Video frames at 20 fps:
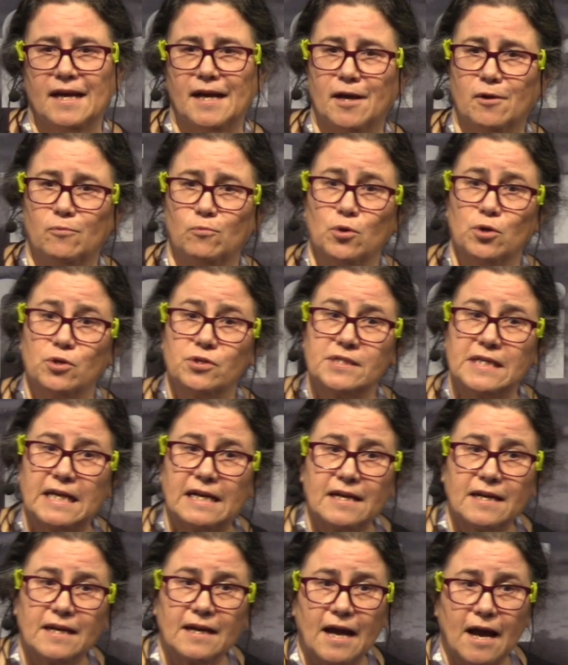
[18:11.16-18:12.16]
and we're
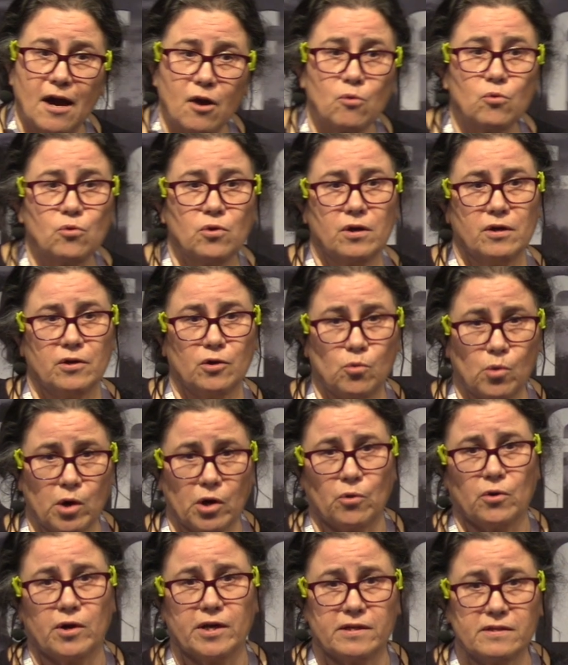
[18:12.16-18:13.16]
sending out
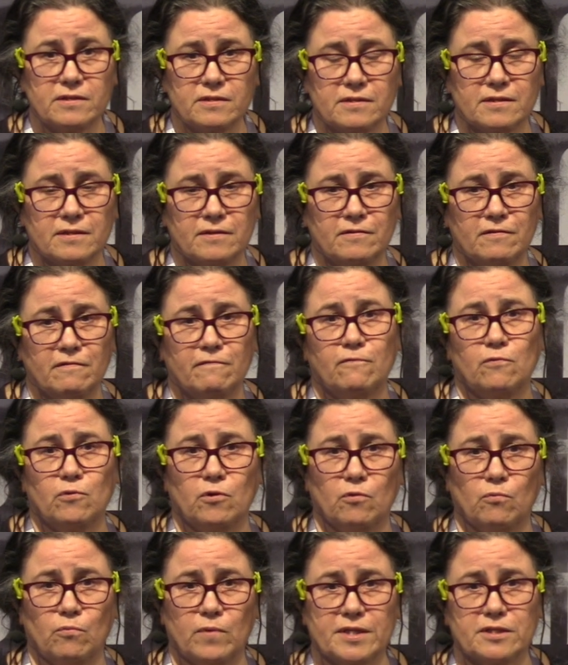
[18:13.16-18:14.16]
queries
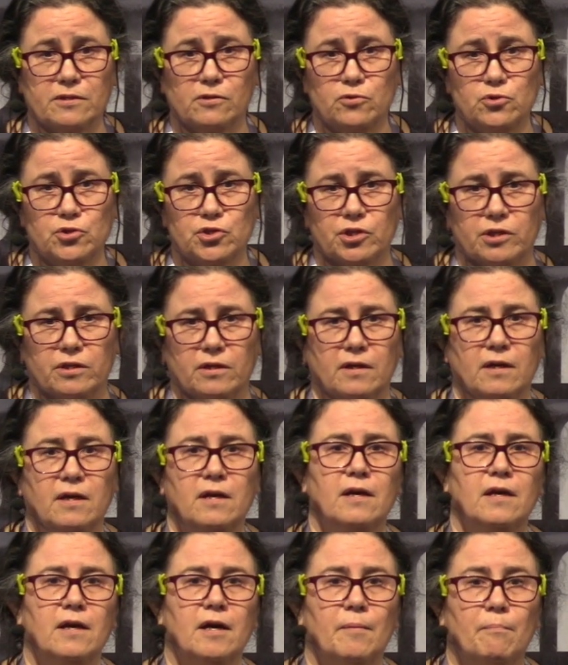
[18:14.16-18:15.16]
for resolution
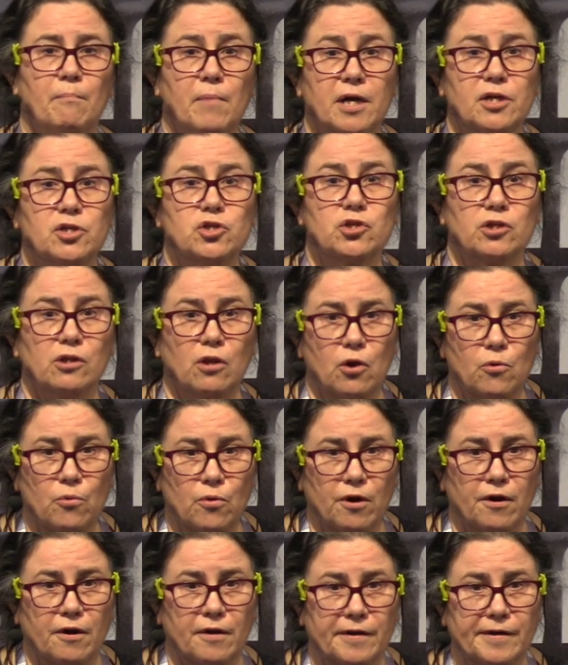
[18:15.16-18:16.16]
much
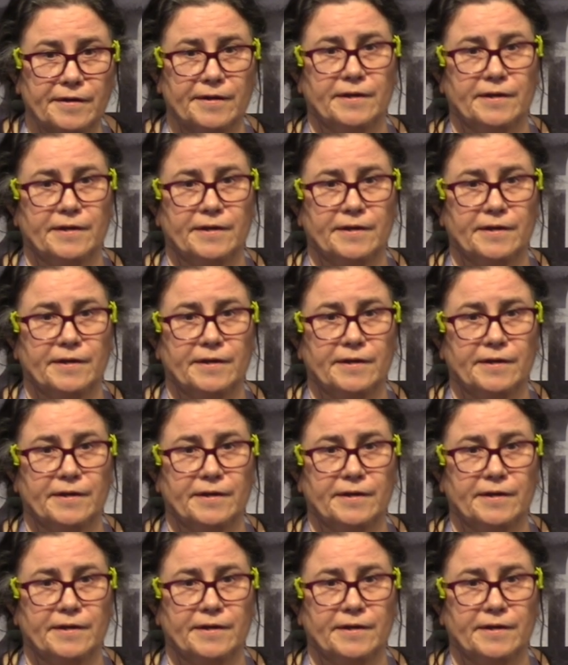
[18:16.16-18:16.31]
slower.